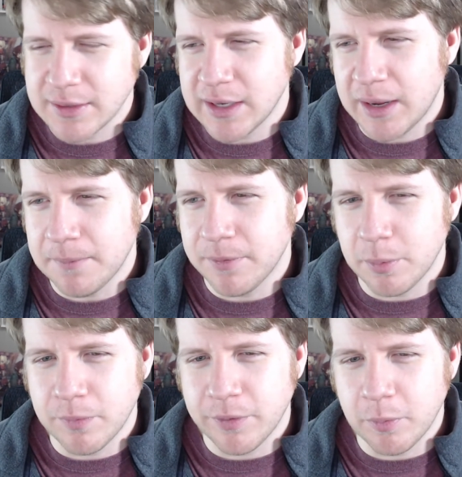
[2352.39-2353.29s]

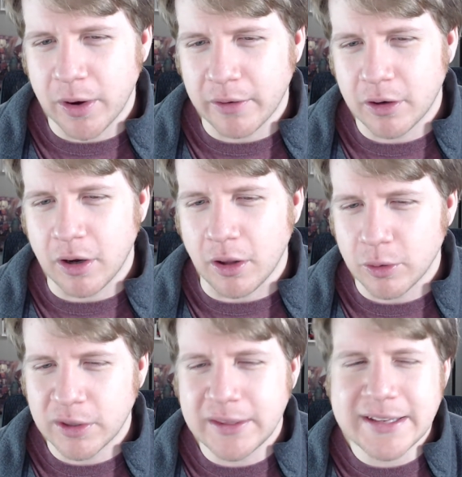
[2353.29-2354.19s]
from what I recall,
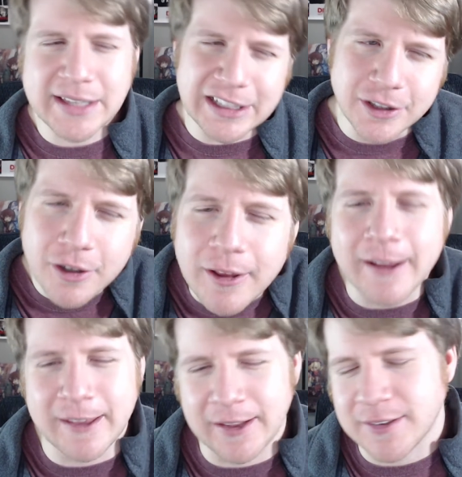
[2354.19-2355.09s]
or at least they look
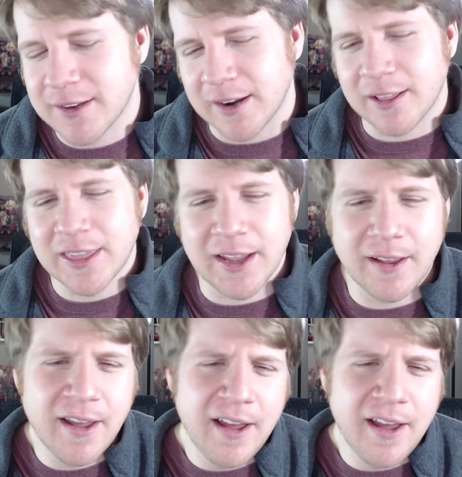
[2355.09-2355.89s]
like kids kind of thing.